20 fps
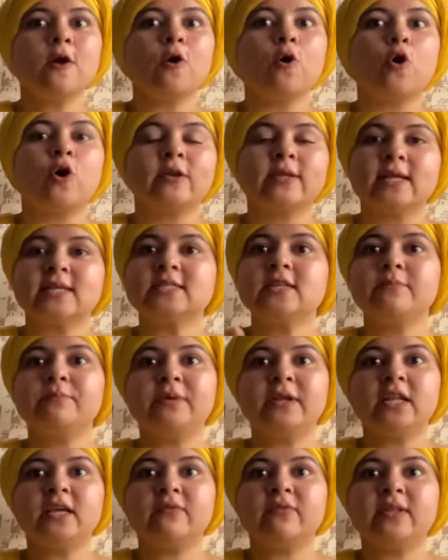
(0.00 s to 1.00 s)
or doesn't
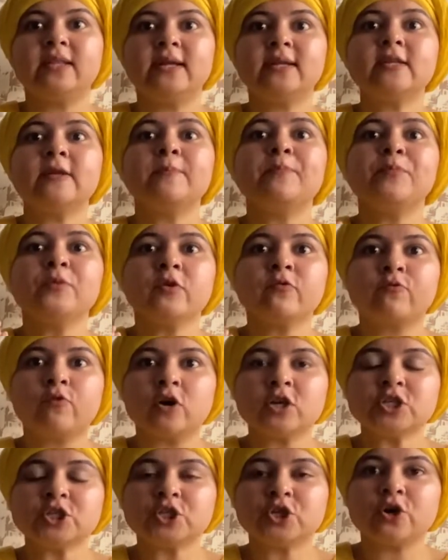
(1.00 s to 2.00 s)
believe in it,
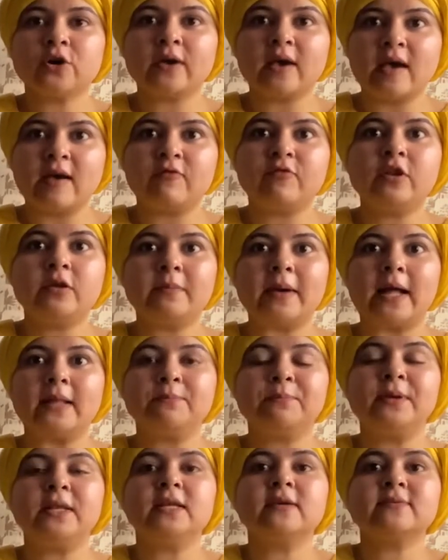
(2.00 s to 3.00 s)
for sure every
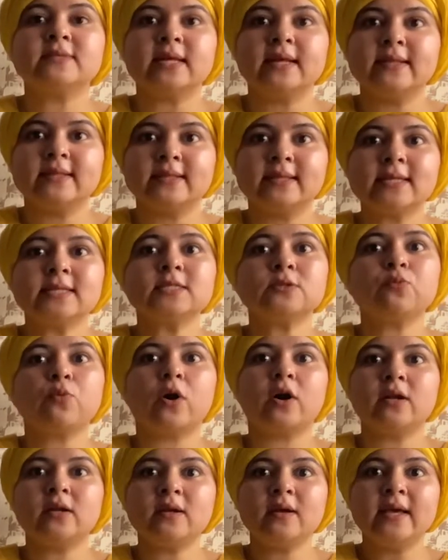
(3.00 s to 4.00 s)
man believes in this
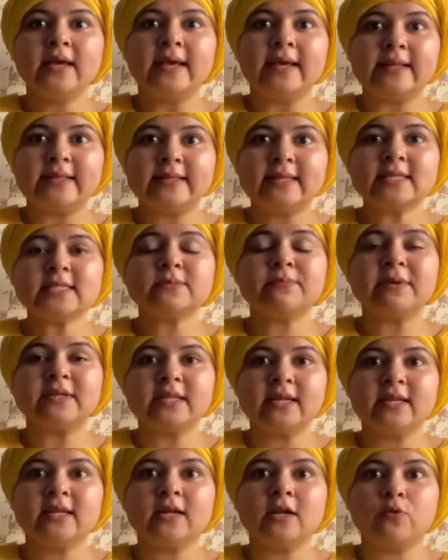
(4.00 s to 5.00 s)
world, in this
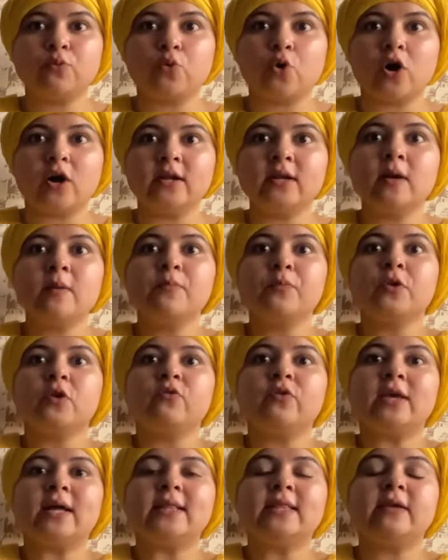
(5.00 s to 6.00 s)
material world
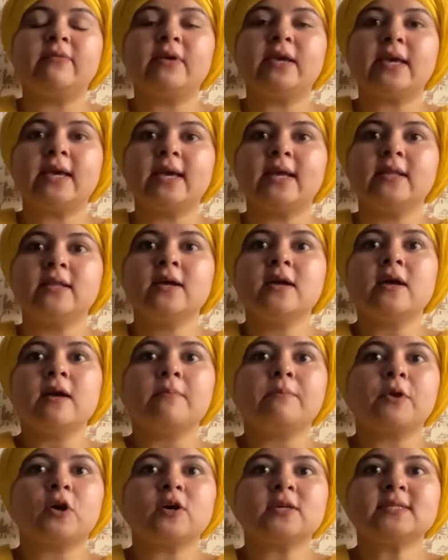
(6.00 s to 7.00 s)
we are living in,
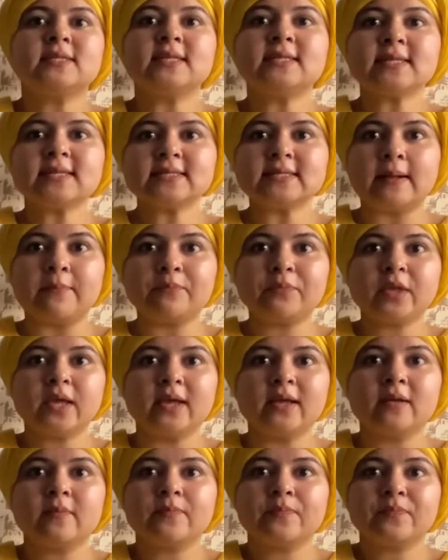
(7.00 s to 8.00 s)
because this is
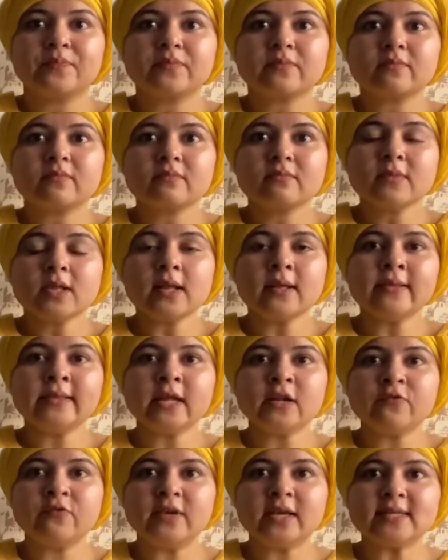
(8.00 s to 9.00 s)
something
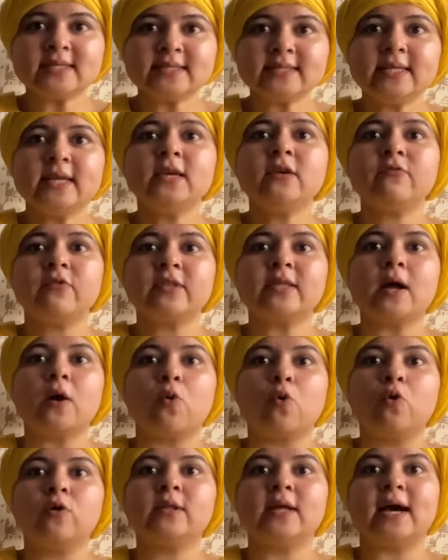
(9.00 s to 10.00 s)
that we are seeing with our
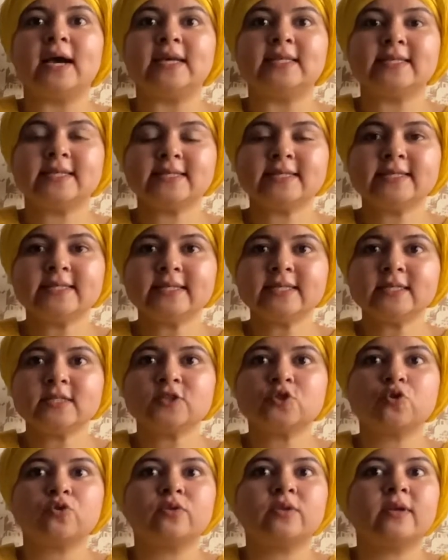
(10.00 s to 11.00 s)
own eyes, isn't it?
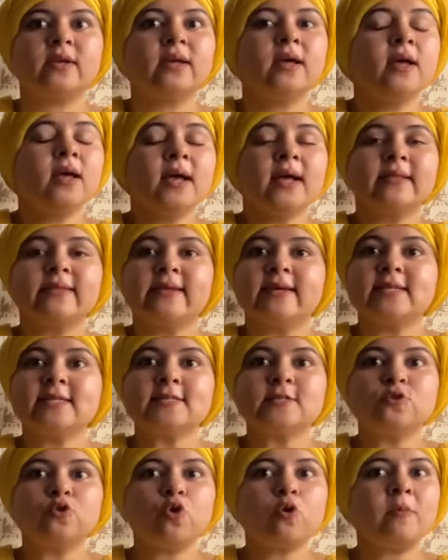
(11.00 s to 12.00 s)
So there
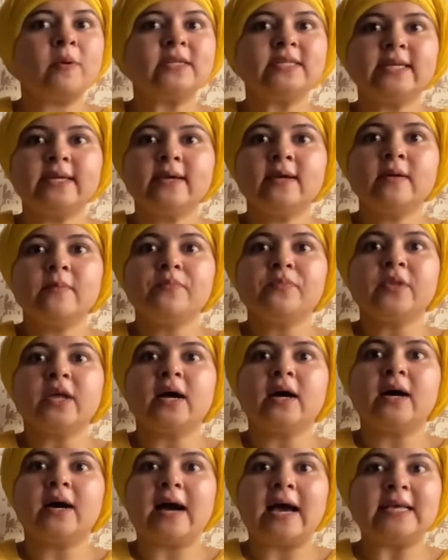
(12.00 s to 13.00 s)
is nobody,
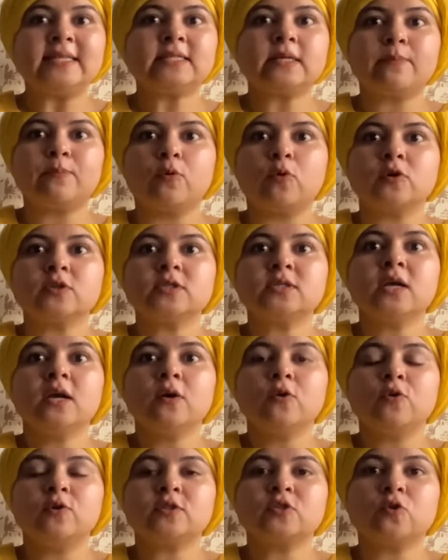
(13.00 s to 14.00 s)
I suppose,
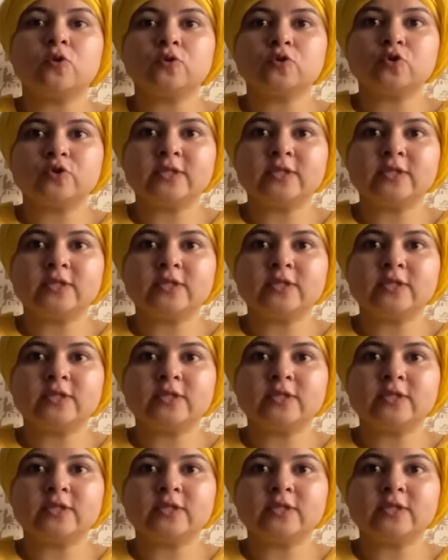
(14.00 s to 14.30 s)
who is going to